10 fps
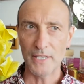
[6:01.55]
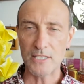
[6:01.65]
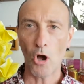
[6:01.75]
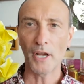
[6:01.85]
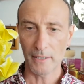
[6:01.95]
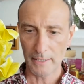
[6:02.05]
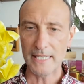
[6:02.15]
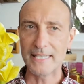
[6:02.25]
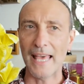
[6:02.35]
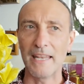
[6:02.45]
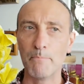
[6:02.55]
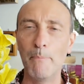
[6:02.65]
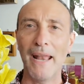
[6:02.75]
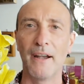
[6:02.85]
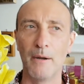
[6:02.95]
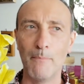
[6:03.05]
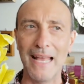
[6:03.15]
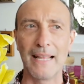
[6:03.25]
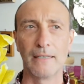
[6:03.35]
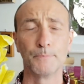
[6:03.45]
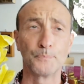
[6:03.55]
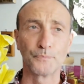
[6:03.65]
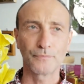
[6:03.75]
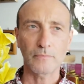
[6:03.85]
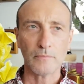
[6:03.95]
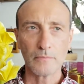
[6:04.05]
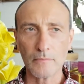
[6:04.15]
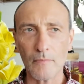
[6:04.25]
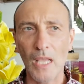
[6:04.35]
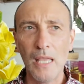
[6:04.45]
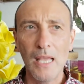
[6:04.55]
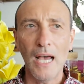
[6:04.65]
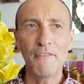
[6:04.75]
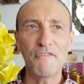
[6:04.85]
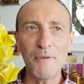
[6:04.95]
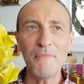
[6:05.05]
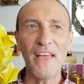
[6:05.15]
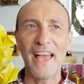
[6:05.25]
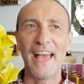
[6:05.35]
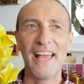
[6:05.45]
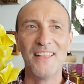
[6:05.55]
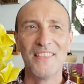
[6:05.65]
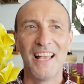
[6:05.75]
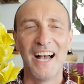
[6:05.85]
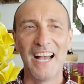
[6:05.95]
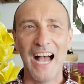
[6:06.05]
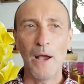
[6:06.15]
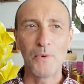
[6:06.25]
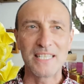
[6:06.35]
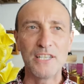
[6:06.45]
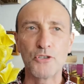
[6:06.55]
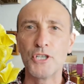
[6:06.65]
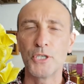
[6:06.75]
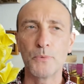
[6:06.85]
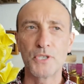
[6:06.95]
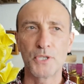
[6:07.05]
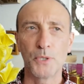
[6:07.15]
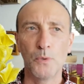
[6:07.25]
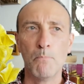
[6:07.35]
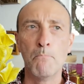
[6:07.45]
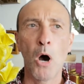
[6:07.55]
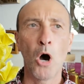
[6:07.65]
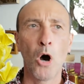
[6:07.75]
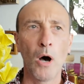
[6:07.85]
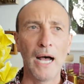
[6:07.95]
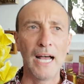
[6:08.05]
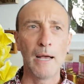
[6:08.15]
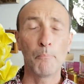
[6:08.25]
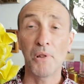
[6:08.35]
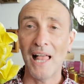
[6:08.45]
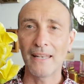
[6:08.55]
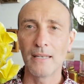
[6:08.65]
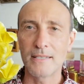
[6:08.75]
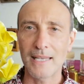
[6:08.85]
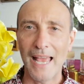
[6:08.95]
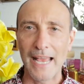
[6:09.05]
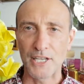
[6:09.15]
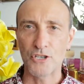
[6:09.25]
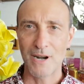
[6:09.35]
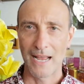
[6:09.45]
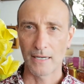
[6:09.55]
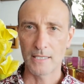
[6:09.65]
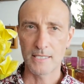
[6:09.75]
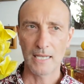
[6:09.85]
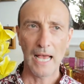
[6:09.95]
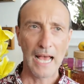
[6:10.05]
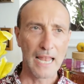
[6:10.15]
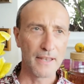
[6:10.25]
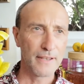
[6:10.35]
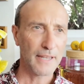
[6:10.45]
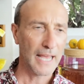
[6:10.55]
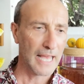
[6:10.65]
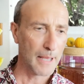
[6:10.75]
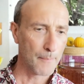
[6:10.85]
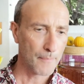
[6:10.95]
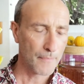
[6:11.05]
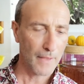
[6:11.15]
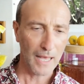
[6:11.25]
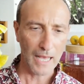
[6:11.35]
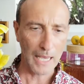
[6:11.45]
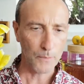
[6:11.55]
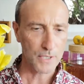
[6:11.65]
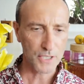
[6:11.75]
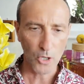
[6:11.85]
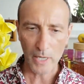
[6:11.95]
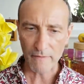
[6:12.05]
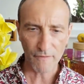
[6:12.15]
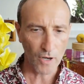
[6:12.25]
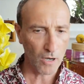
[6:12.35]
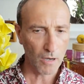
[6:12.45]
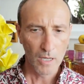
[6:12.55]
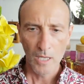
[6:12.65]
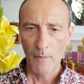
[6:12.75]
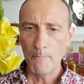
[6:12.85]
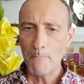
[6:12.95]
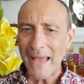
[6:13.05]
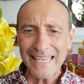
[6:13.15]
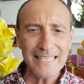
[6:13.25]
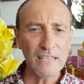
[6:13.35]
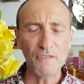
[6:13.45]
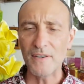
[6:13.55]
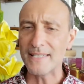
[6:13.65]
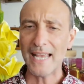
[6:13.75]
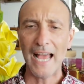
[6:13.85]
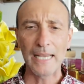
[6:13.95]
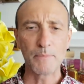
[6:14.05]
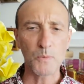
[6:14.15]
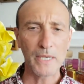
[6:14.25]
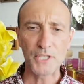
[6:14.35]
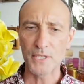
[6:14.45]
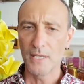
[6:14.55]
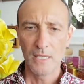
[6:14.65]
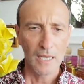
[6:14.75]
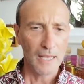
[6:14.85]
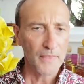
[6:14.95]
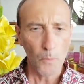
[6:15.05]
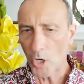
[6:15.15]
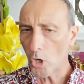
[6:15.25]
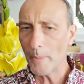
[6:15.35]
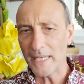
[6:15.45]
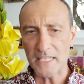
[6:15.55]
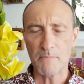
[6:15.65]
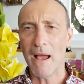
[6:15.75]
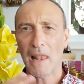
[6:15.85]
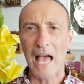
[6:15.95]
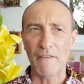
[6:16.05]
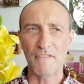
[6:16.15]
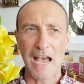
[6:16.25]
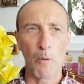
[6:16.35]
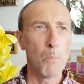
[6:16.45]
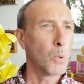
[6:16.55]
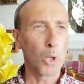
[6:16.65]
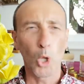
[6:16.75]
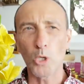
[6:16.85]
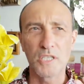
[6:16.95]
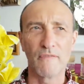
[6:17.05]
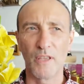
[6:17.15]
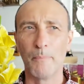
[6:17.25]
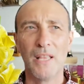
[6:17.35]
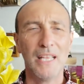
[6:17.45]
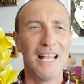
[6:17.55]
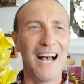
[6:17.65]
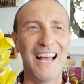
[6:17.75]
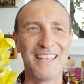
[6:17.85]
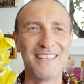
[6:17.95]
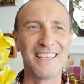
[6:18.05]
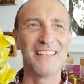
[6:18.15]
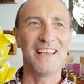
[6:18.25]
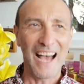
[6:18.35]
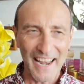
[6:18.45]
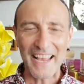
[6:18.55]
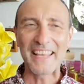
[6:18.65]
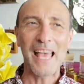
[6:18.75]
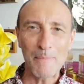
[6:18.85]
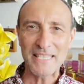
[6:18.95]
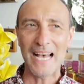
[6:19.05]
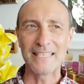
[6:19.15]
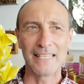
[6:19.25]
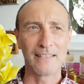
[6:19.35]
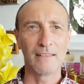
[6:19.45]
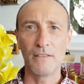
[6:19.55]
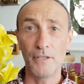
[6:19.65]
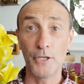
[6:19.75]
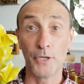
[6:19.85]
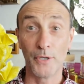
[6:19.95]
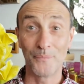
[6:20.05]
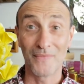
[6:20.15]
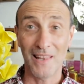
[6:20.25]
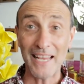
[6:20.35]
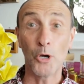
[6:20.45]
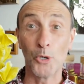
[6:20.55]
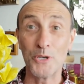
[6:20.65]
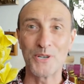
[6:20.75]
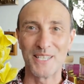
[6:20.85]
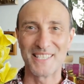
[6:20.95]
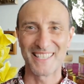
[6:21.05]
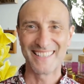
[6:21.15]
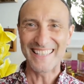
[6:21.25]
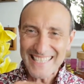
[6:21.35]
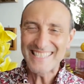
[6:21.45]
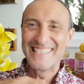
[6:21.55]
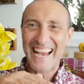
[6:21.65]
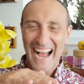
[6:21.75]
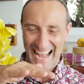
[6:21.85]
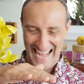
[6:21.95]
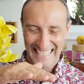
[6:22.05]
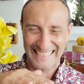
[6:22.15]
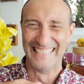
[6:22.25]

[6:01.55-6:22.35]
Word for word: This oil is getting better and better. And from there, uh, I was introduced to more uh, plant extracts, and um, I was going for many different types, which they were coming into my life now, loads of them, and uh, and I kept adding, you know, like hundreds, and this jar